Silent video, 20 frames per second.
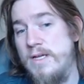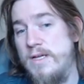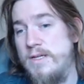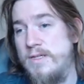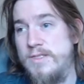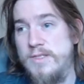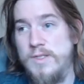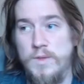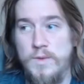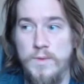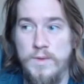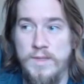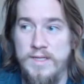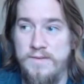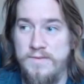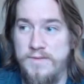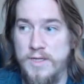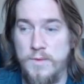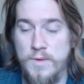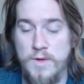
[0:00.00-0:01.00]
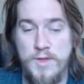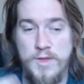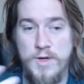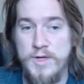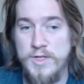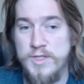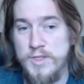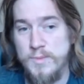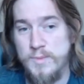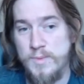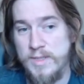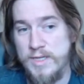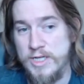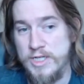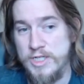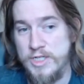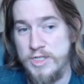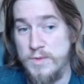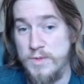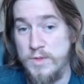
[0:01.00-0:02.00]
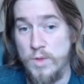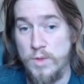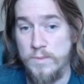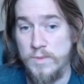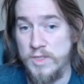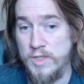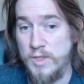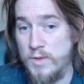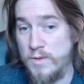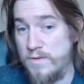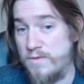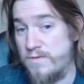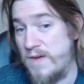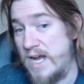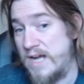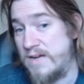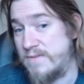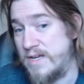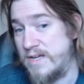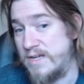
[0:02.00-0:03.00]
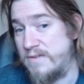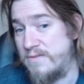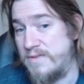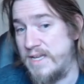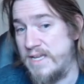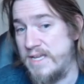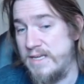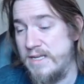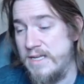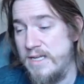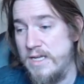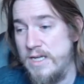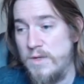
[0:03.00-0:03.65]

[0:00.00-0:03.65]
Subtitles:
So if there were 32 players, you would normally hold a 5-round event.